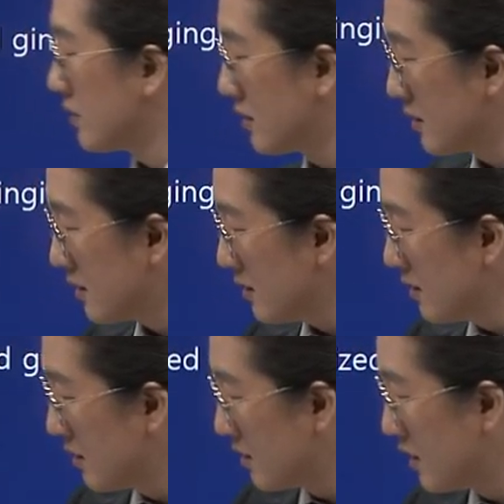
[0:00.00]
tissue is as
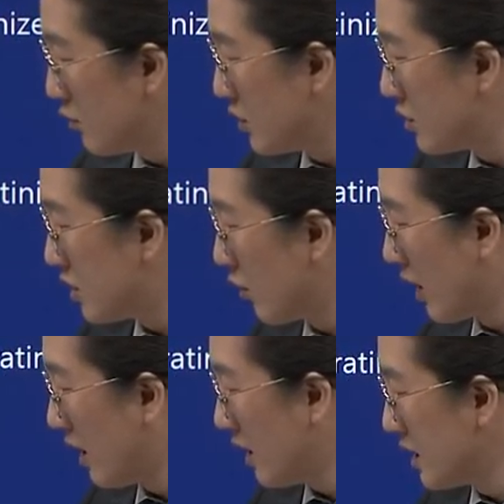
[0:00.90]
shown. If
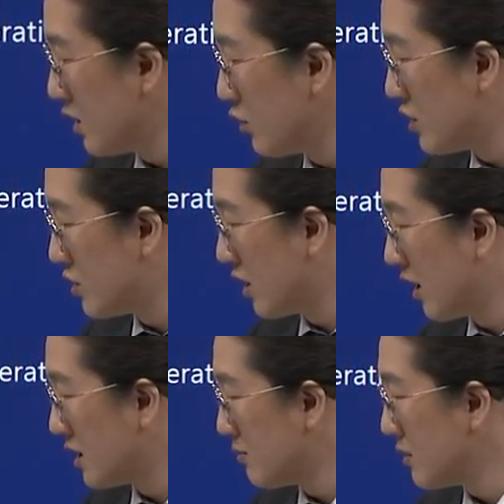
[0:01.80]
implant is
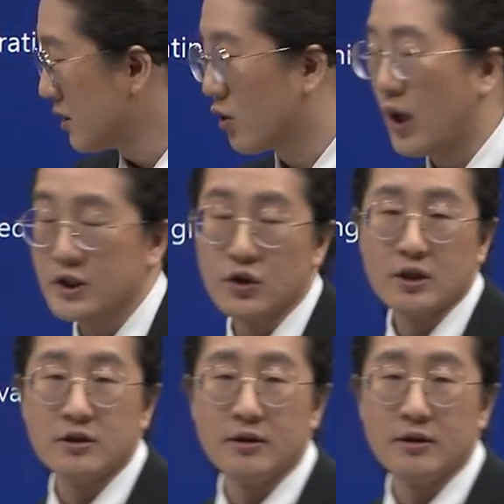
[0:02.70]
positioned here